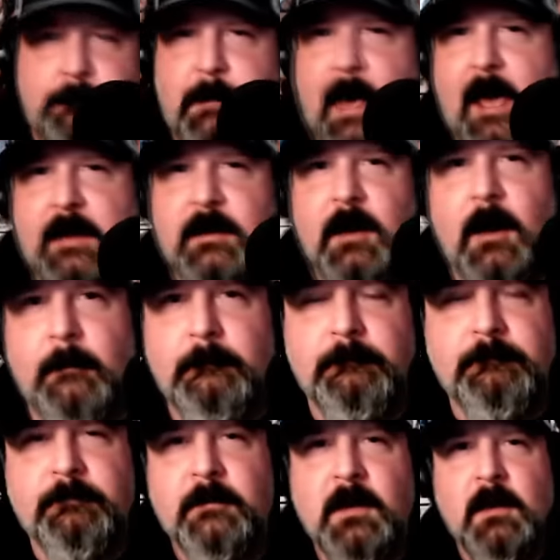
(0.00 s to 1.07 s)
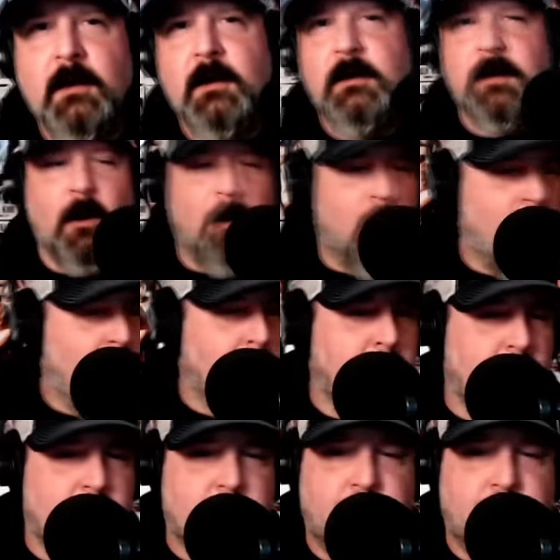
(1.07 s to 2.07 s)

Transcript: back up. You know, humble in